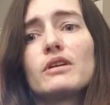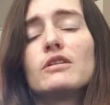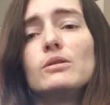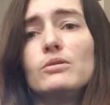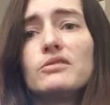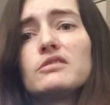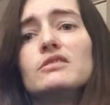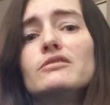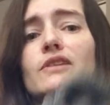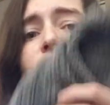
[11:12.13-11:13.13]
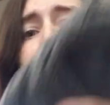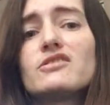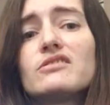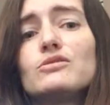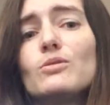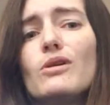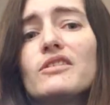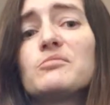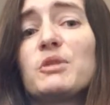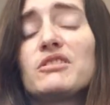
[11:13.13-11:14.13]
inclusive. I just do all
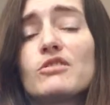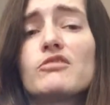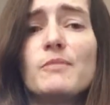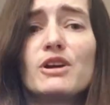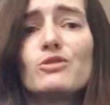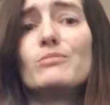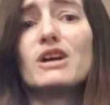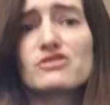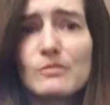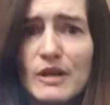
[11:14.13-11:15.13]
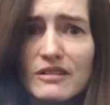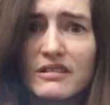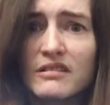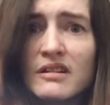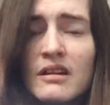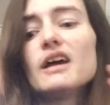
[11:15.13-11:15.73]
this based off my own measurements.